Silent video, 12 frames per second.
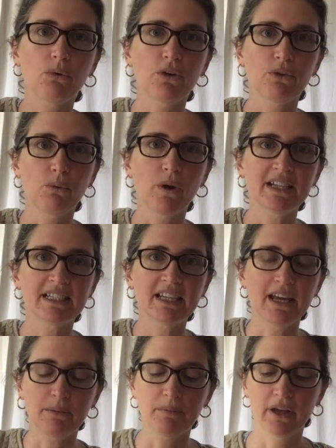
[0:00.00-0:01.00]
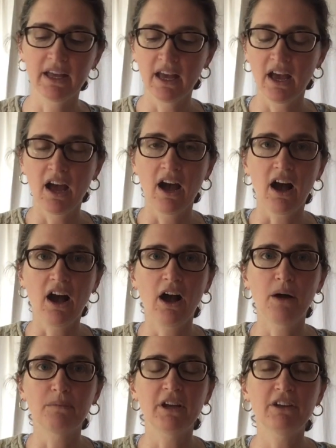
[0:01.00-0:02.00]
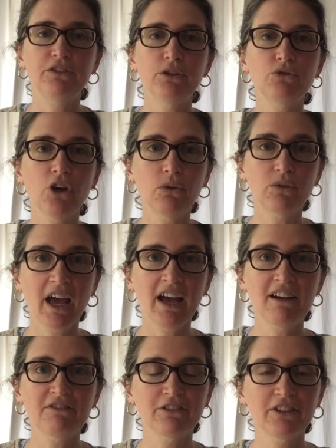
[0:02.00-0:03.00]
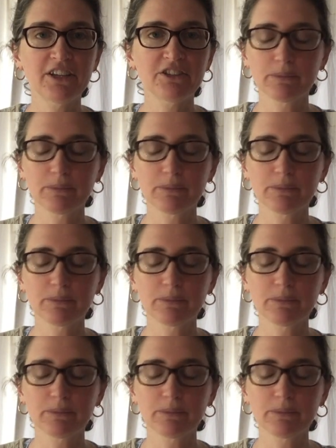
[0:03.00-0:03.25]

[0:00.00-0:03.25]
with one tip. If you don't have a razor